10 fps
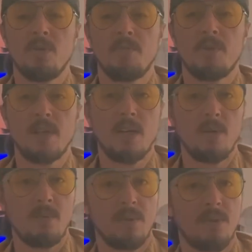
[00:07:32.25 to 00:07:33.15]
for
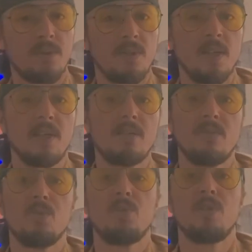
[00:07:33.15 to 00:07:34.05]
now, it's like,
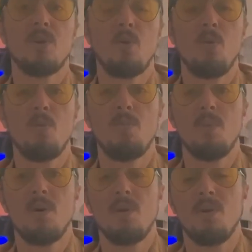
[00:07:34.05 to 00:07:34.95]
just stay home,
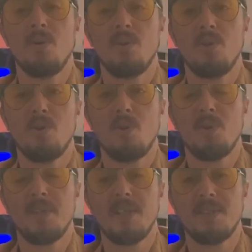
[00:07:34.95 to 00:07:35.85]
you know,
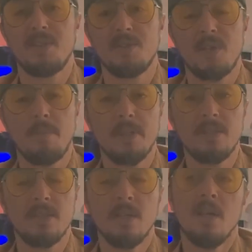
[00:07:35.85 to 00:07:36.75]
on days that it's not
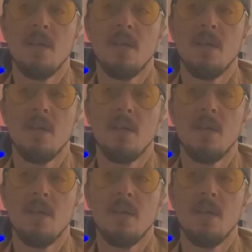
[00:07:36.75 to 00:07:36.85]
busy.